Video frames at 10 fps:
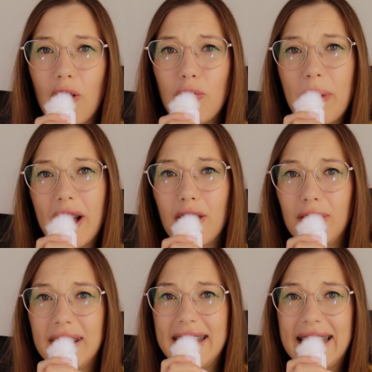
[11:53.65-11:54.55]
of my
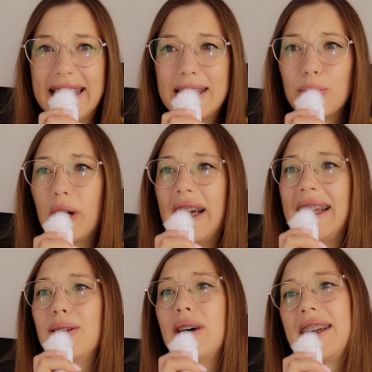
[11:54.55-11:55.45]
early days when